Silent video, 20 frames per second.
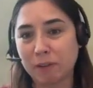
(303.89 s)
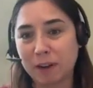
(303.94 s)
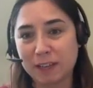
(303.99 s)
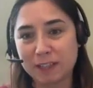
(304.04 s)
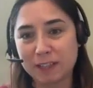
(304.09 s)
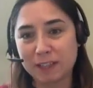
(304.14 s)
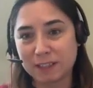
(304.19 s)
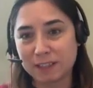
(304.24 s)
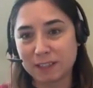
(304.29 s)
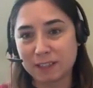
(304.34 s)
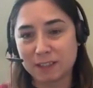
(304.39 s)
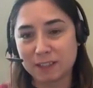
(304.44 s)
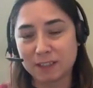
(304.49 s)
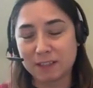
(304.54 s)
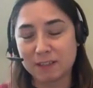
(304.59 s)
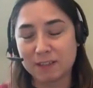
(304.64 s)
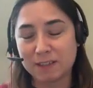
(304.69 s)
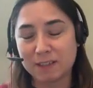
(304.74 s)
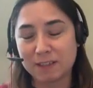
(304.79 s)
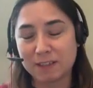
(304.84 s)
crisis
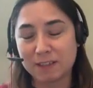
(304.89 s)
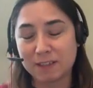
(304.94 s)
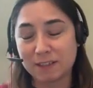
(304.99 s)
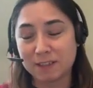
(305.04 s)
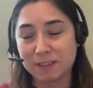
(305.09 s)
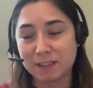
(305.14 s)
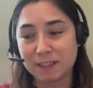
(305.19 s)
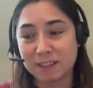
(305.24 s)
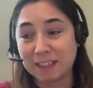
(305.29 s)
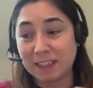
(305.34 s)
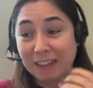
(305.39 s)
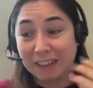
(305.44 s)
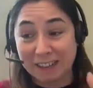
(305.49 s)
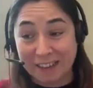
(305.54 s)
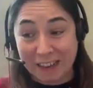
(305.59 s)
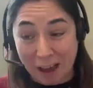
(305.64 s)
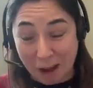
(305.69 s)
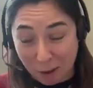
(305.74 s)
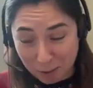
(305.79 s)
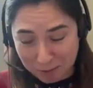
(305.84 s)
till
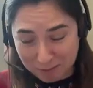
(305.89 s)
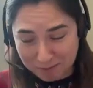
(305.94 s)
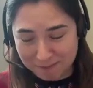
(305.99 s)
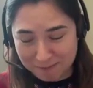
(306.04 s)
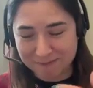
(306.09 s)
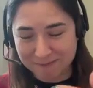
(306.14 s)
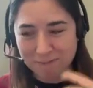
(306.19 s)
now.